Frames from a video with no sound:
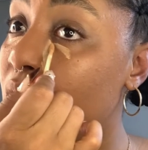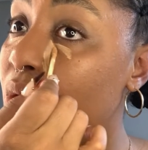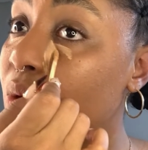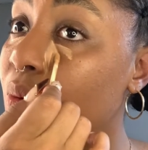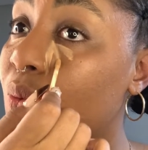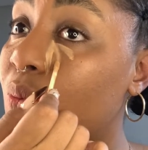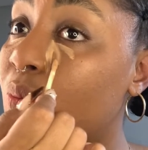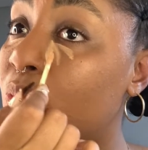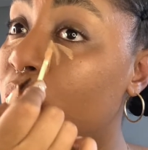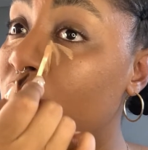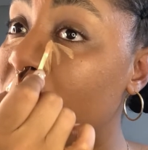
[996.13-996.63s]

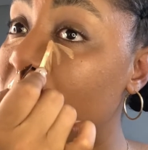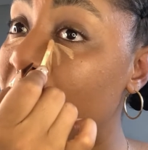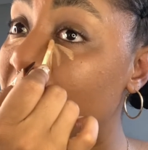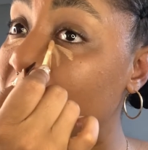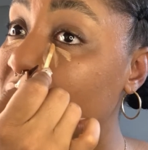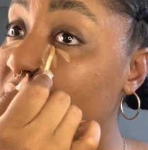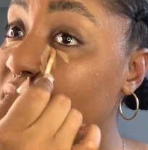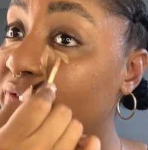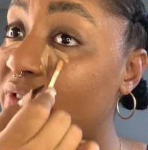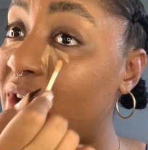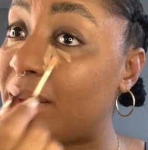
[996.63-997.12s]
we
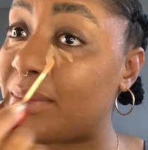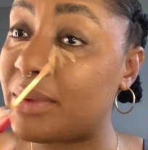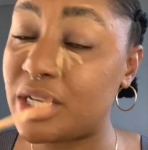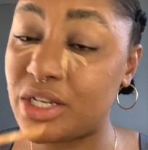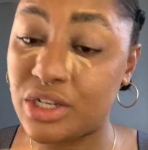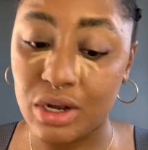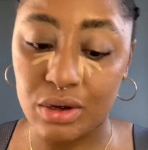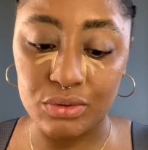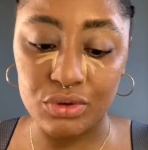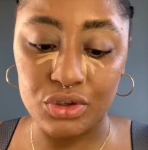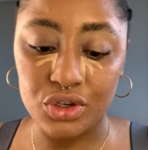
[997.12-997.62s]
as a family
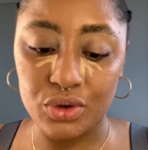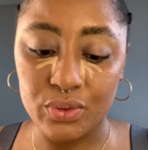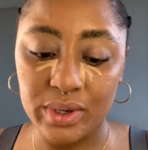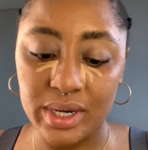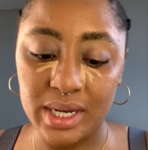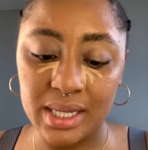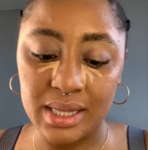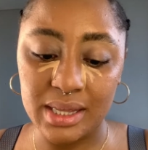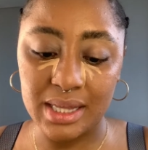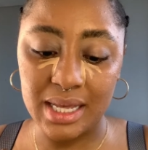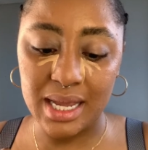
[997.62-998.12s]
don't do
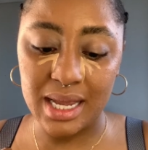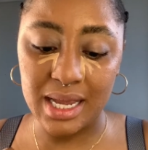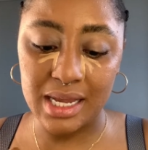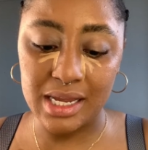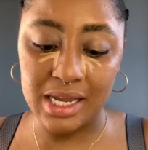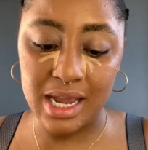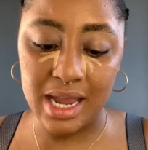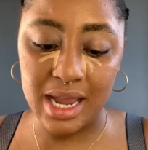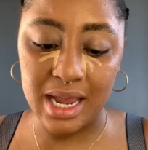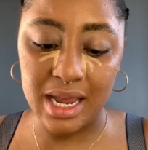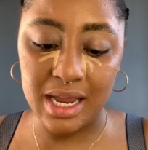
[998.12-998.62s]

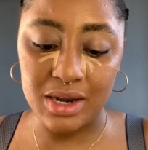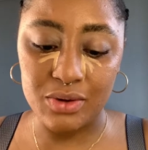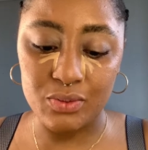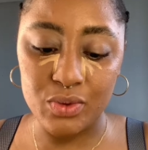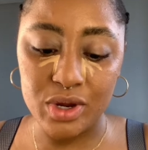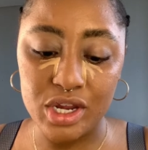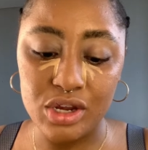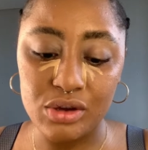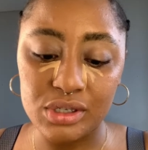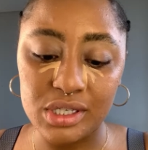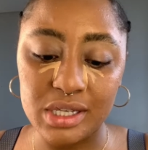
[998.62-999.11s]
anything. And
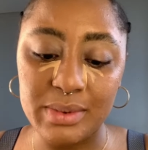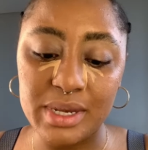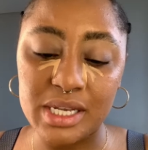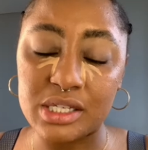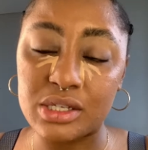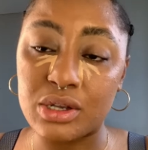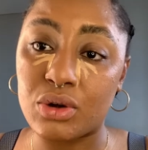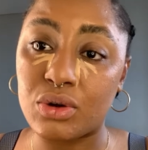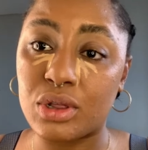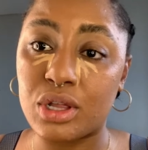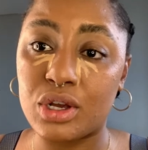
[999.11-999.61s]
we used to be
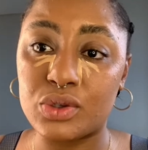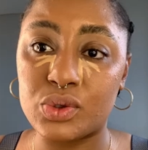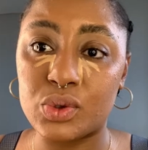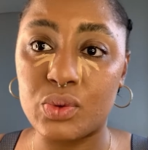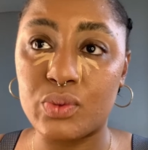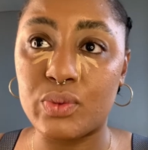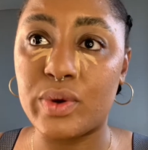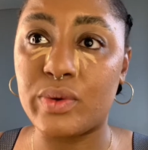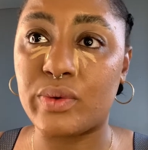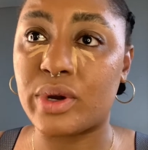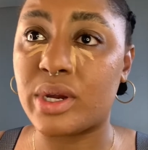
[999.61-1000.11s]
so close when
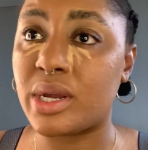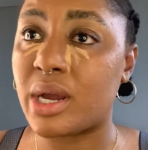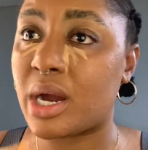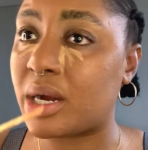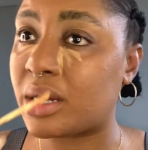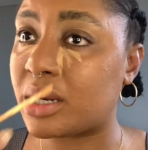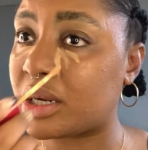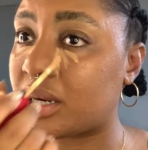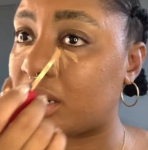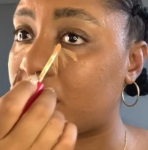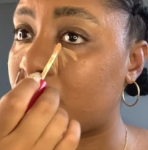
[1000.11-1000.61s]
we were
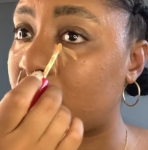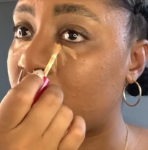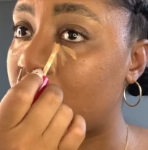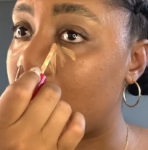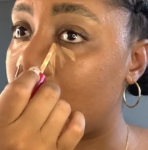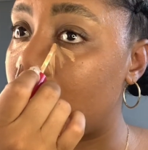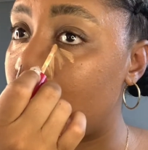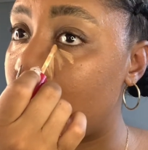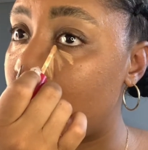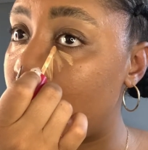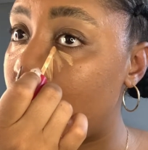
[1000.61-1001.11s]
younger.
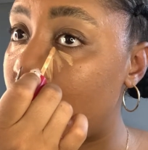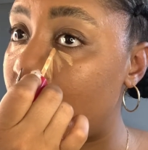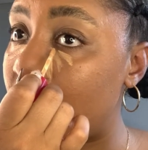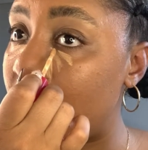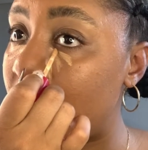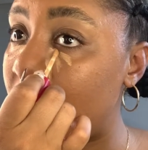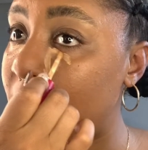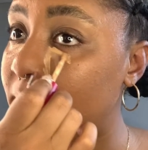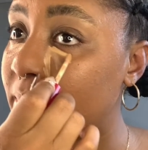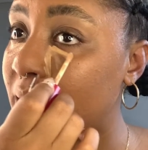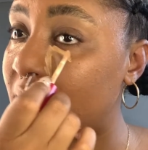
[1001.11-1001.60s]

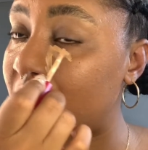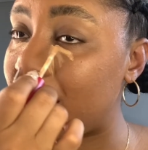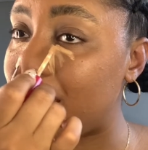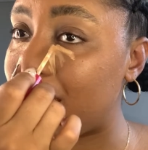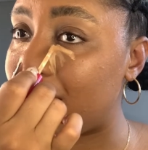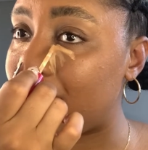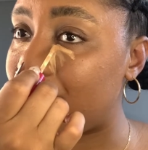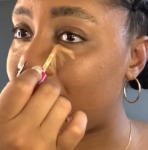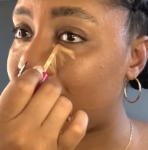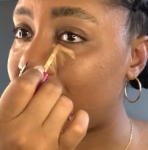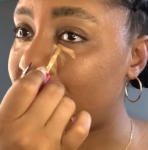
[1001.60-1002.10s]

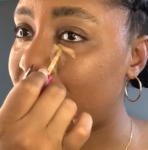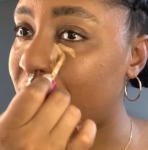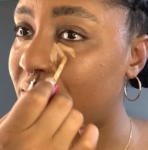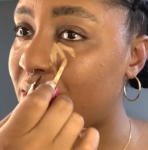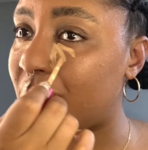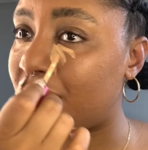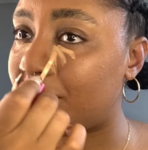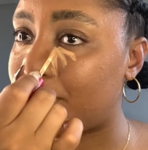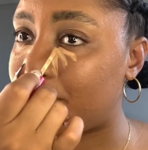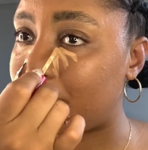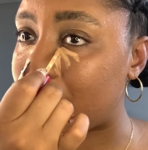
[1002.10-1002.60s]
And you
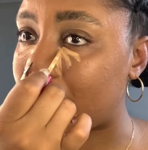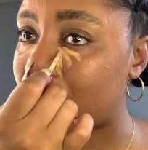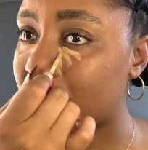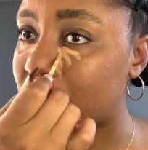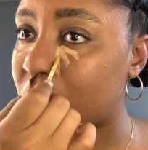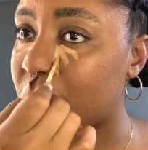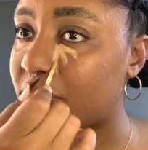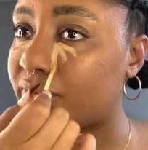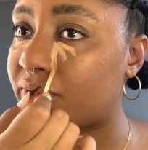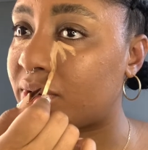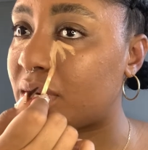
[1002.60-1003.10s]
know,
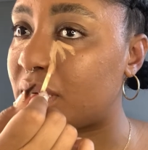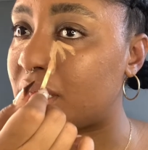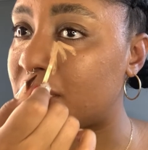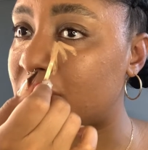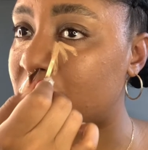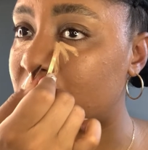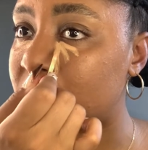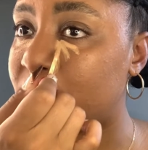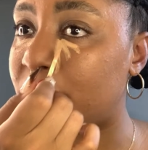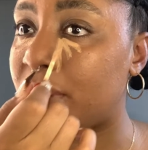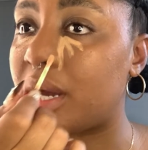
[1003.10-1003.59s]
banter of
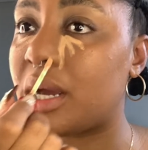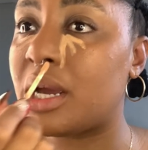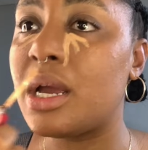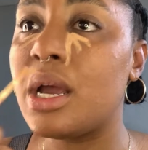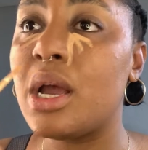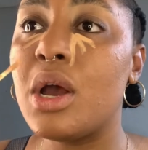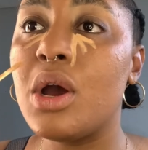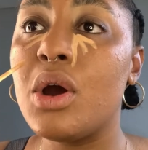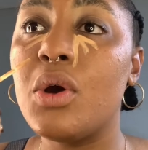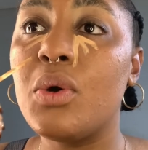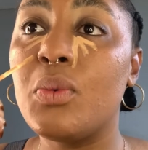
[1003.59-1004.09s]
cousins, but
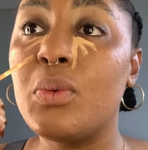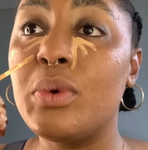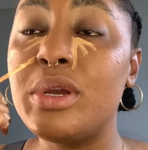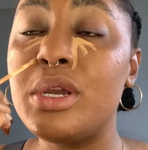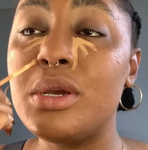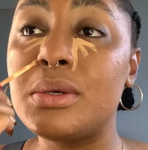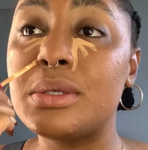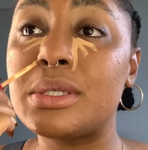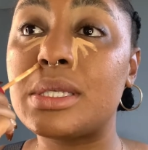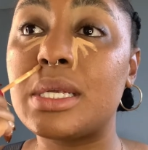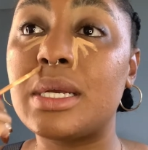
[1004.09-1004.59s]
we
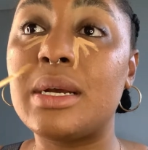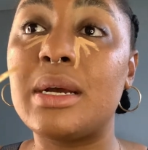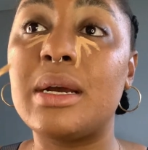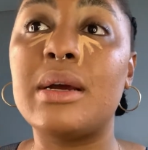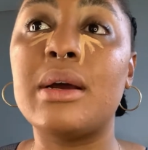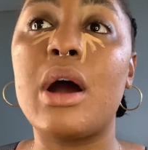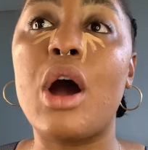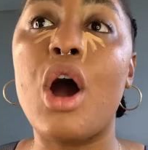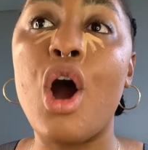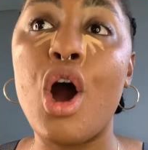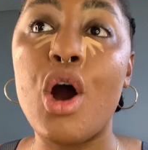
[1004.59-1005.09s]
used to
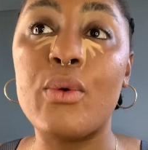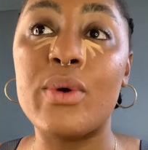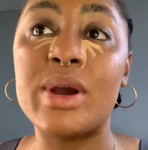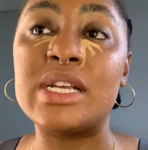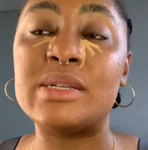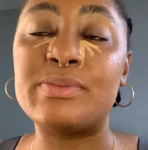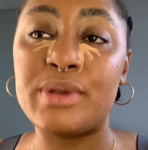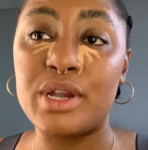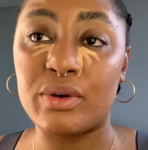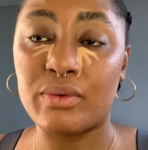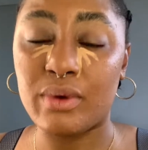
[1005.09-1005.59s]
always
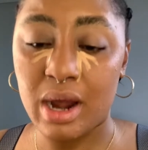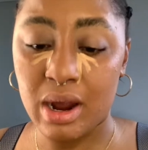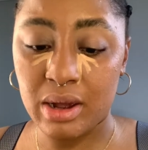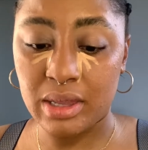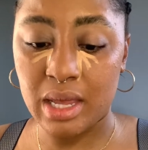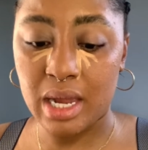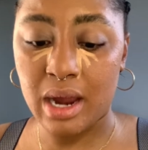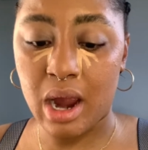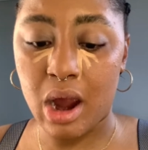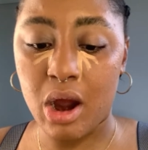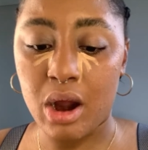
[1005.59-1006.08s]
be around.
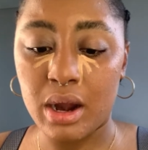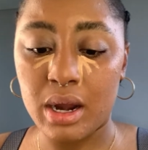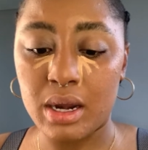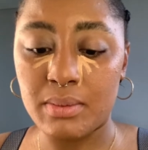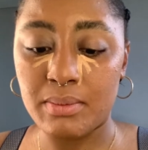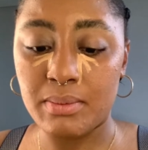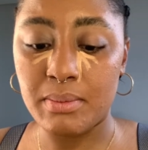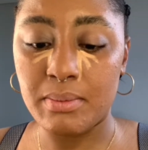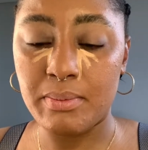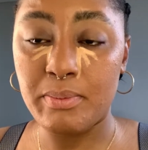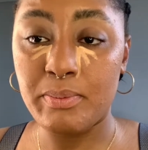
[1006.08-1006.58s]
Like, our
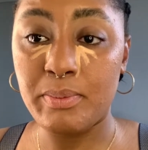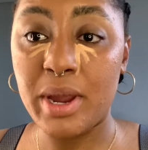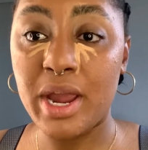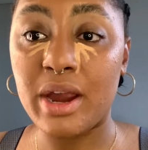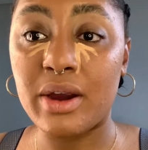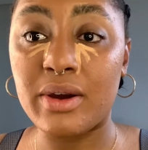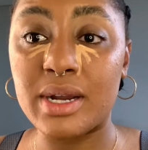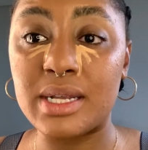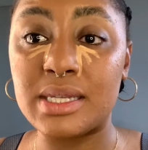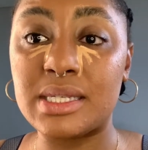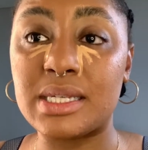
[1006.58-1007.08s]

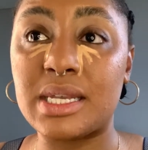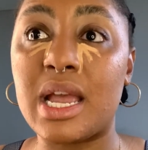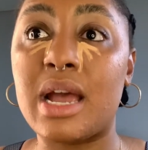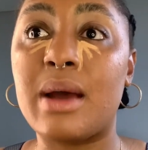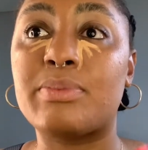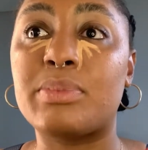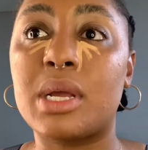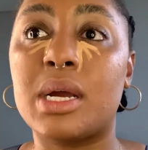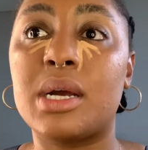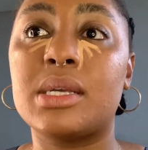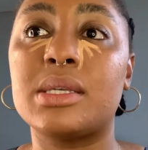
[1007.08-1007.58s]
parents
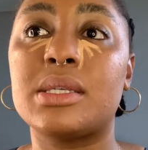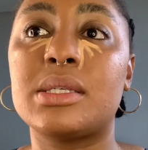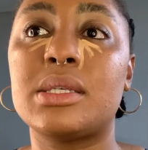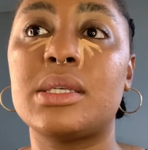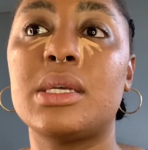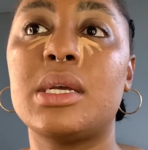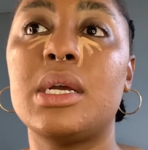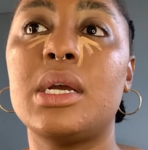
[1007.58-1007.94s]
kept us